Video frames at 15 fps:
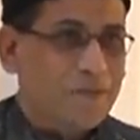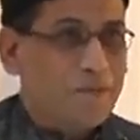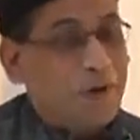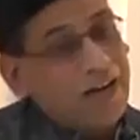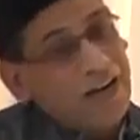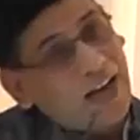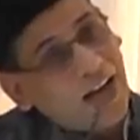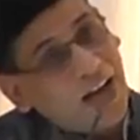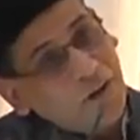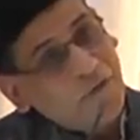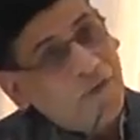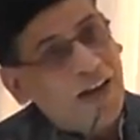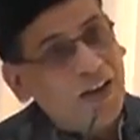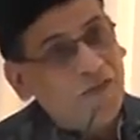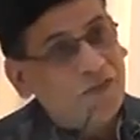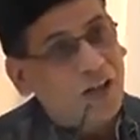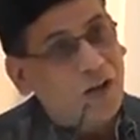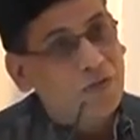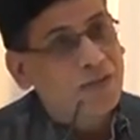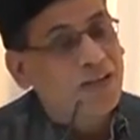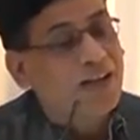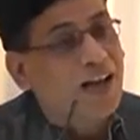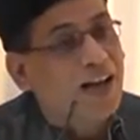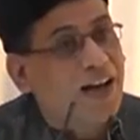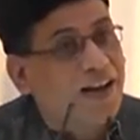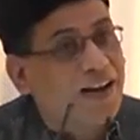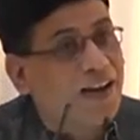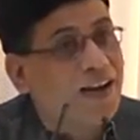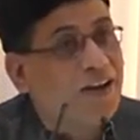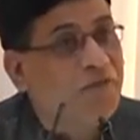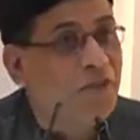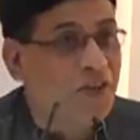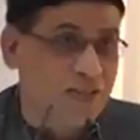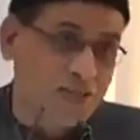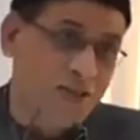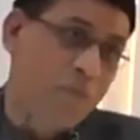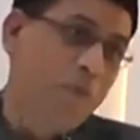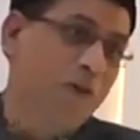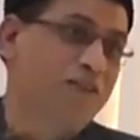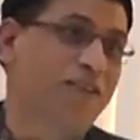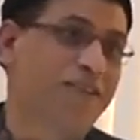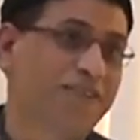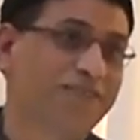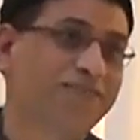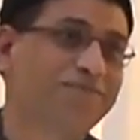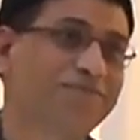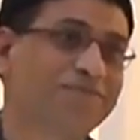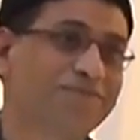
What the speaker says: but her 5,000 are a fixed deposit.